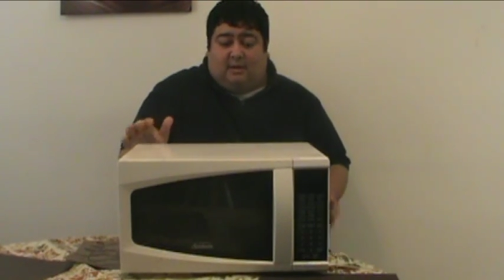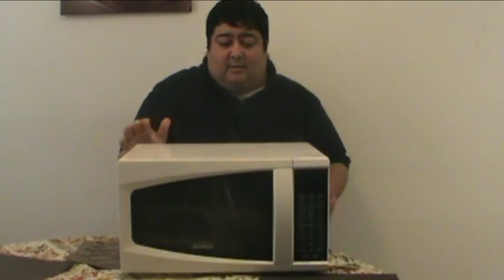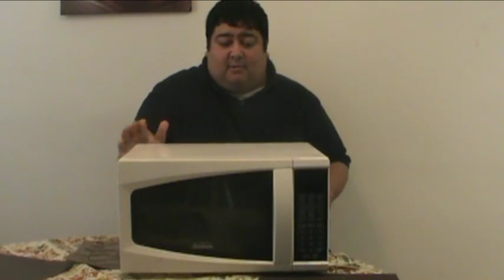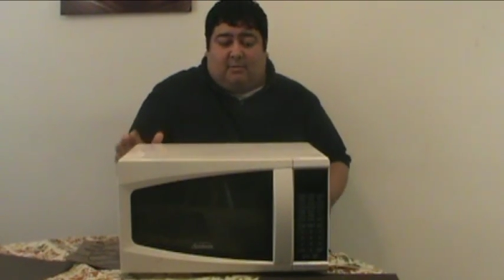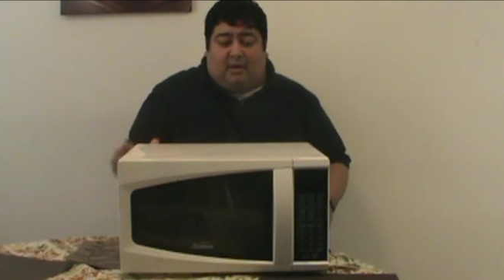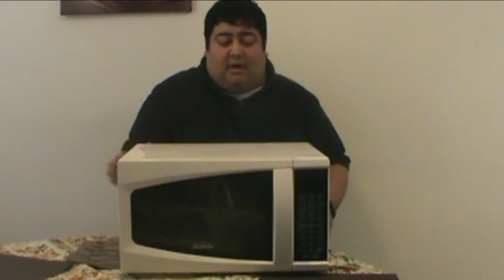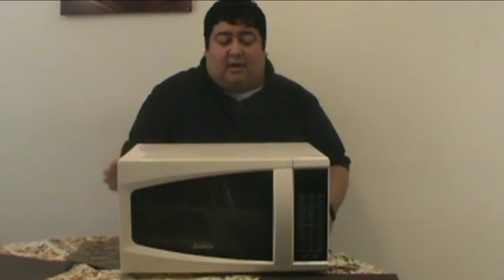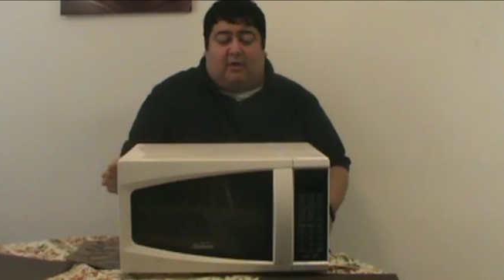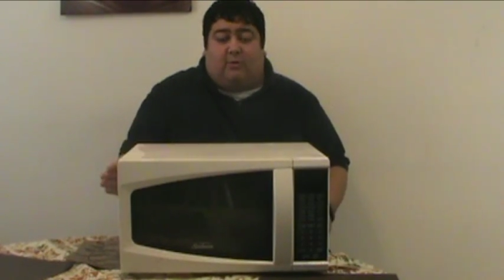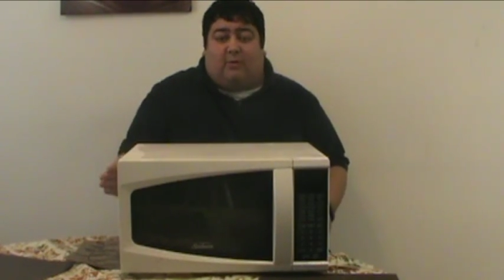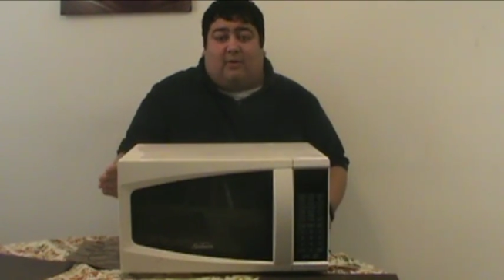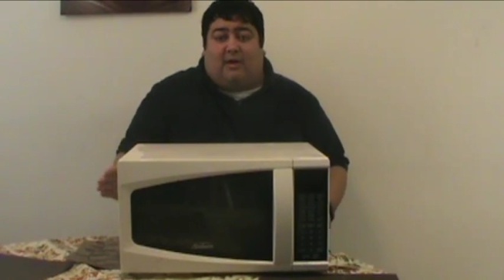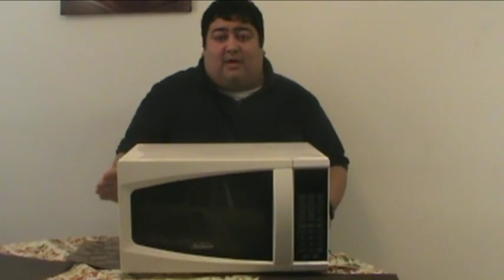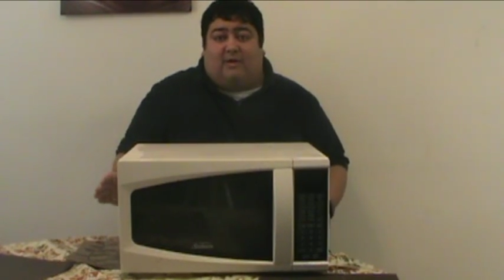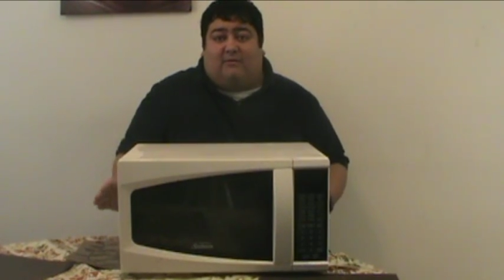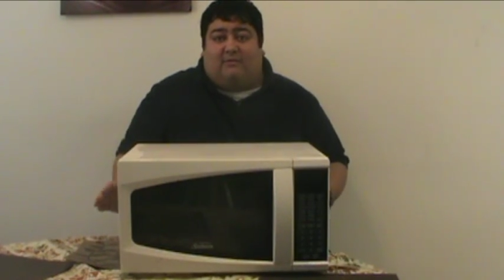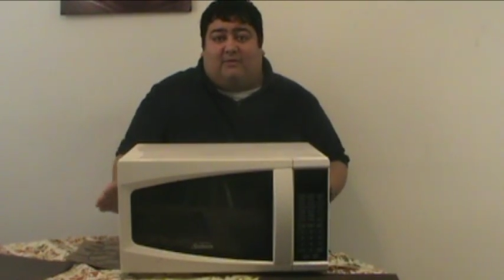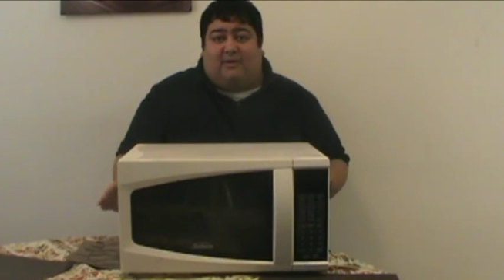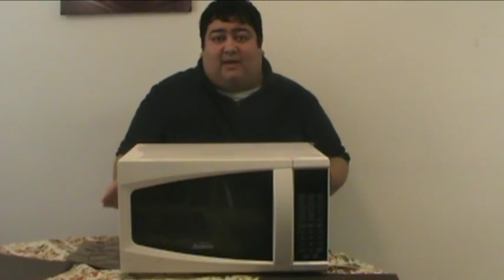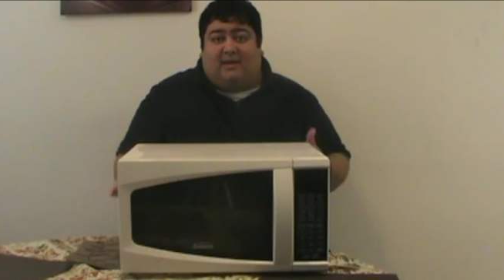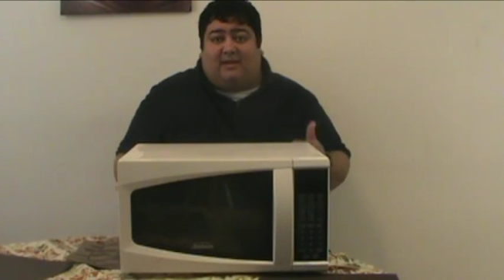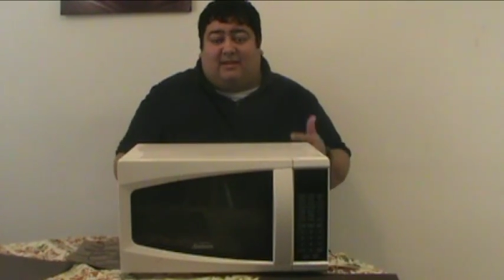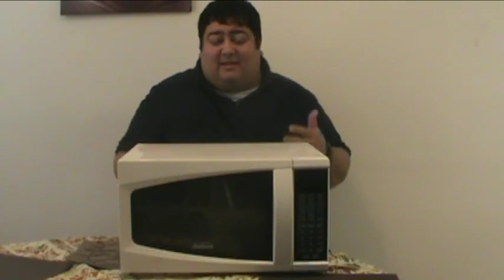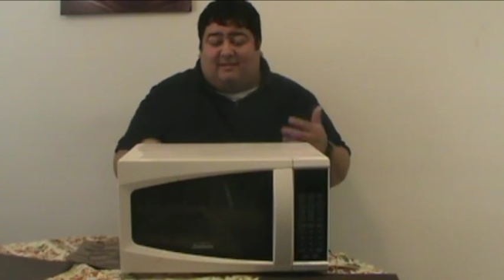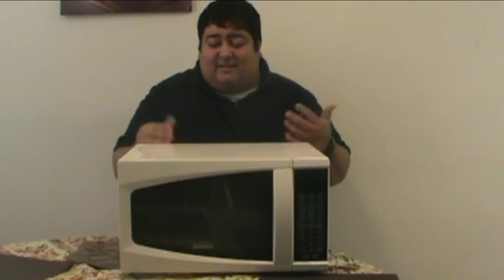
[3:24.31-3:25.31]
microwave,
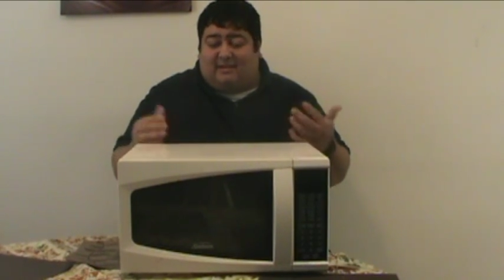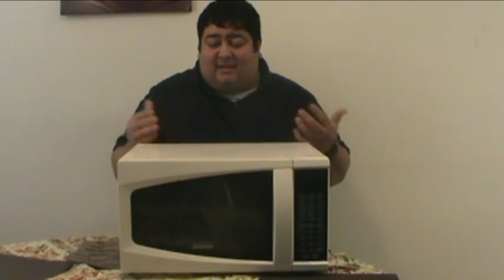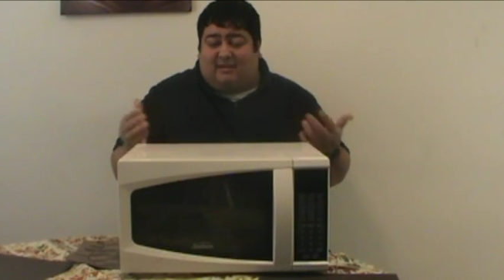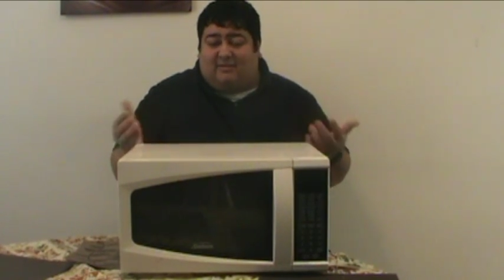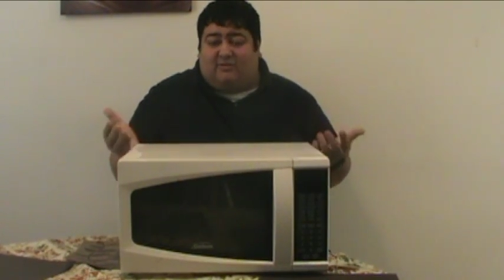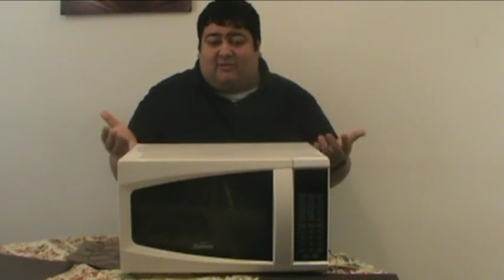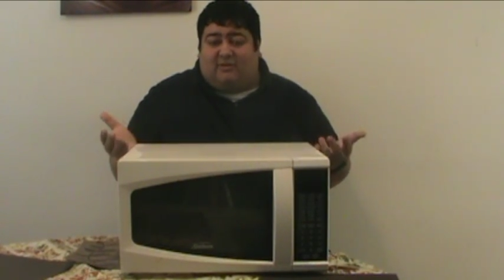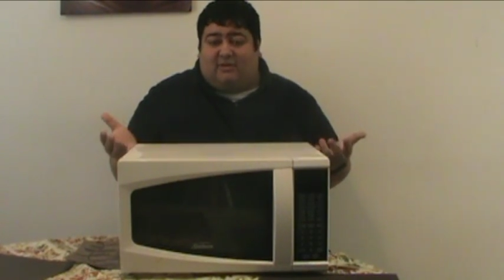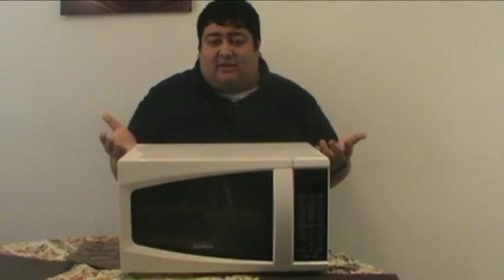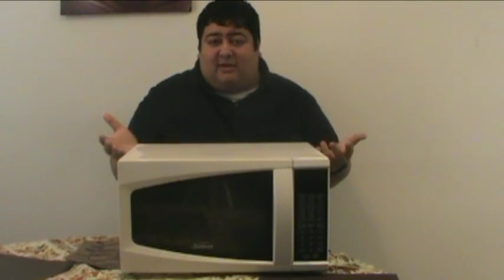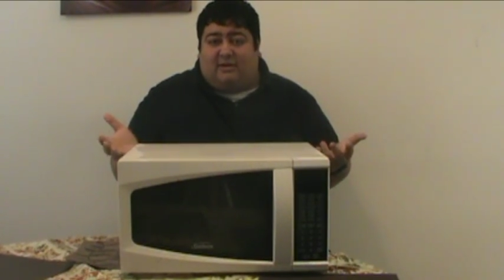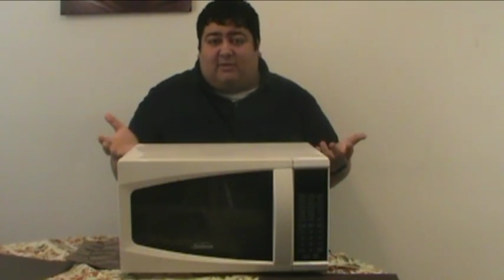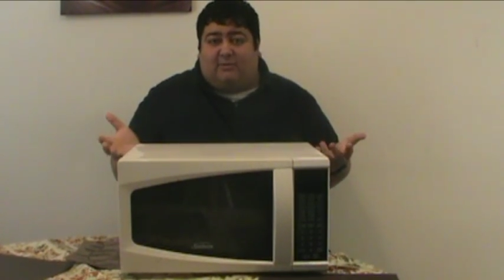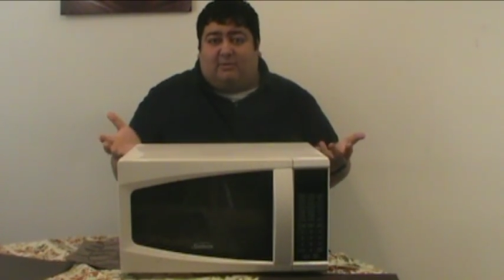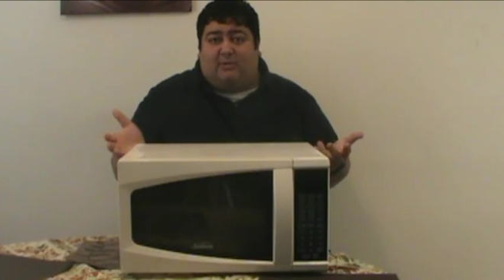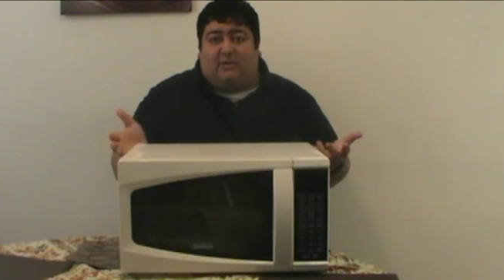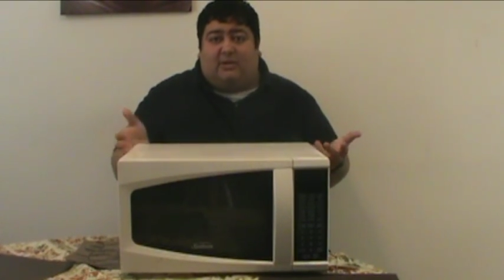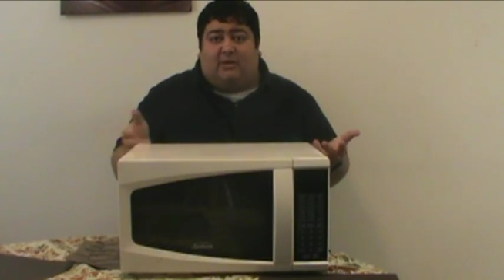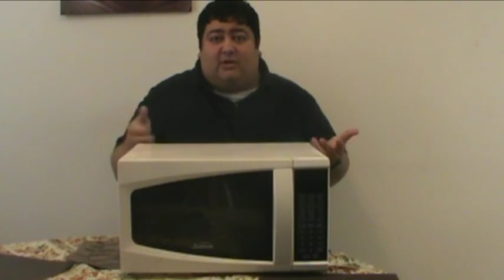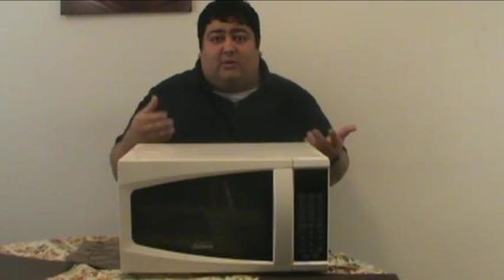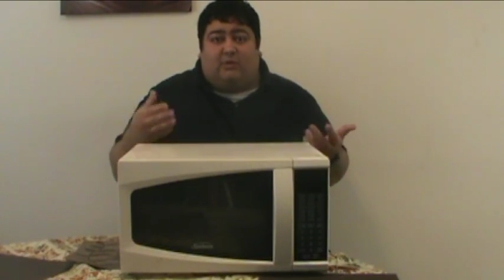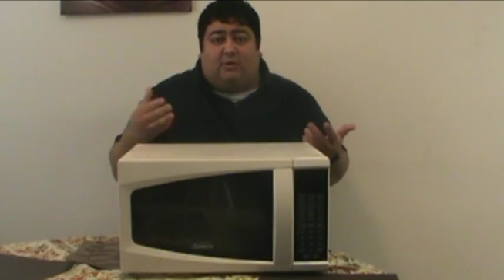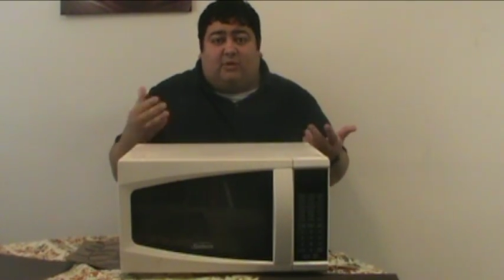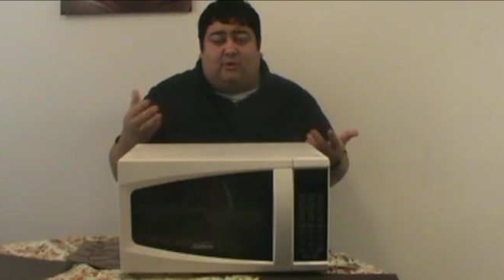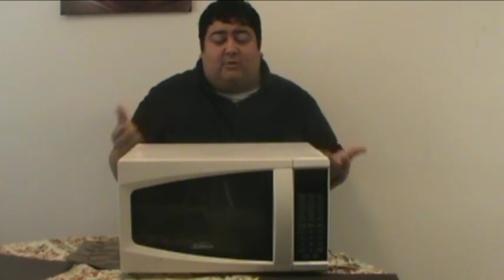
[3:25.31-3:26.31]
and essentially when
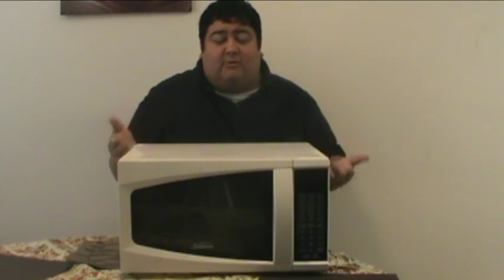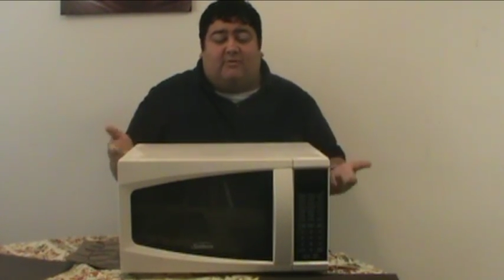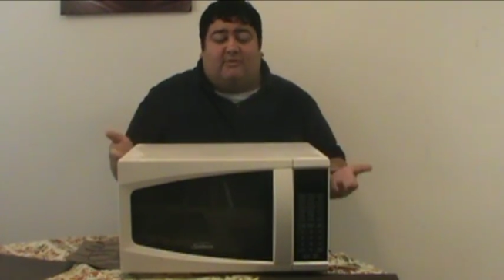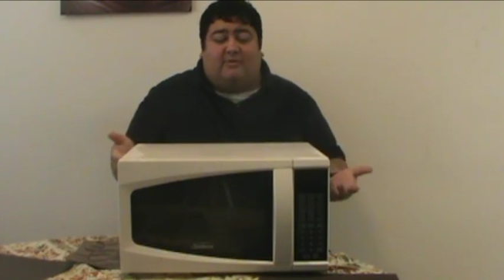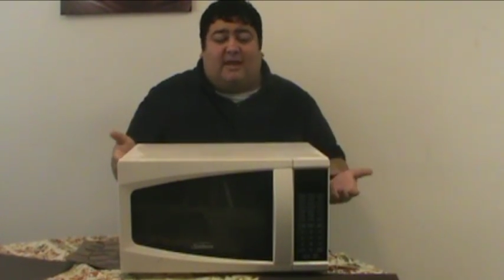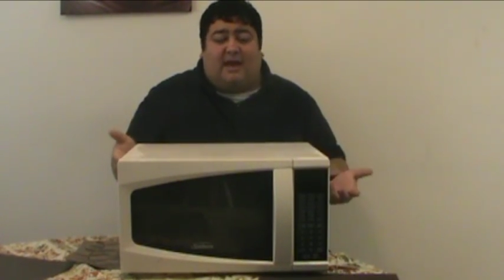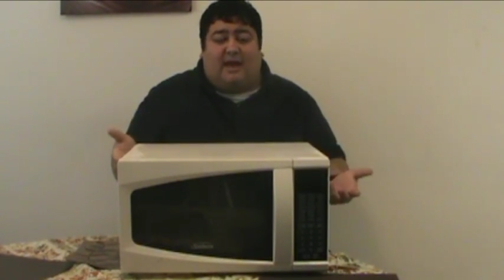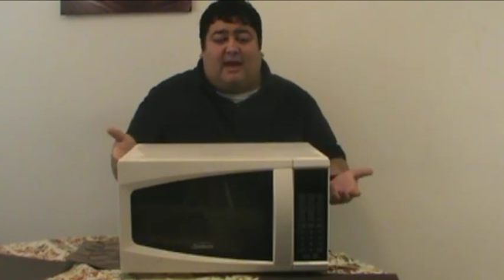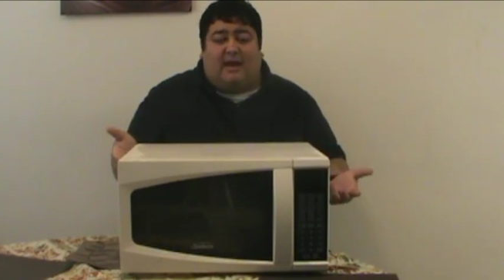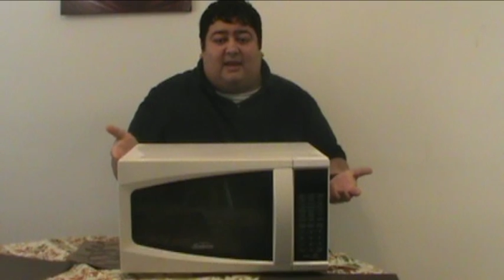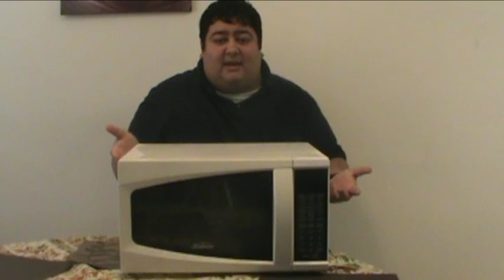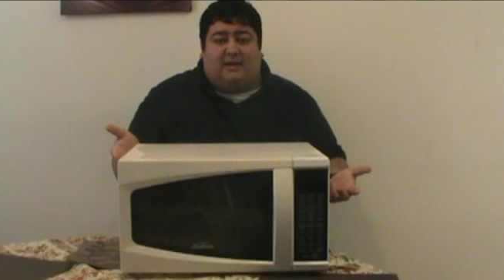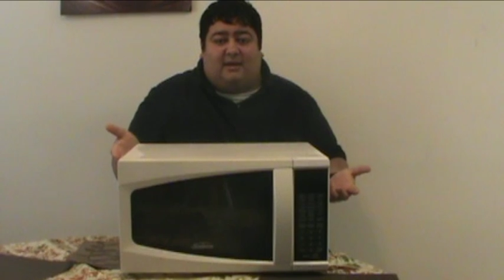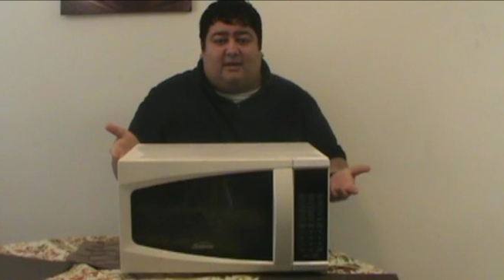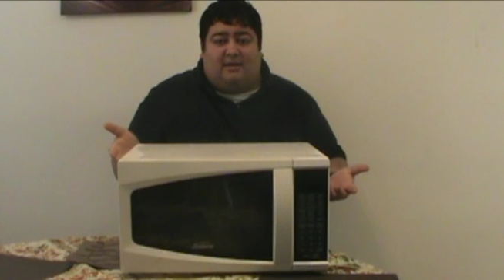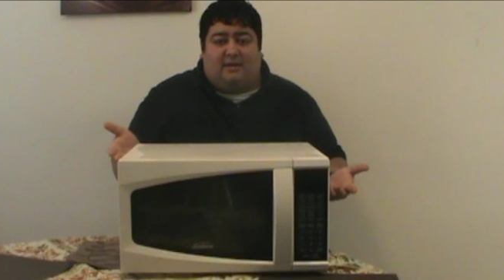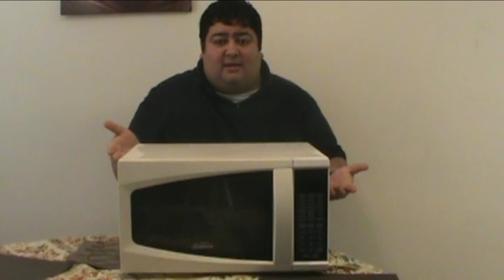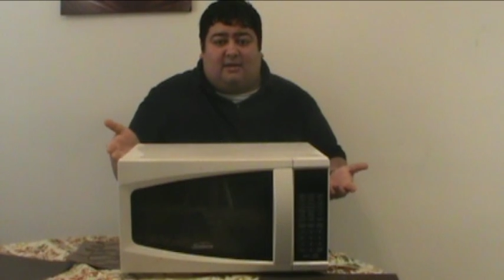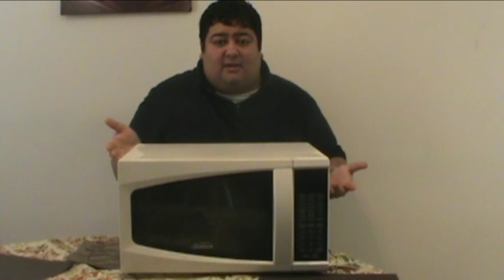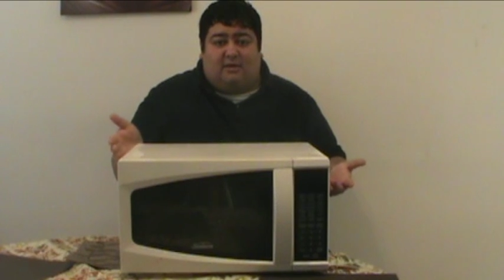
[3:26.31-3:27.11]
you use that,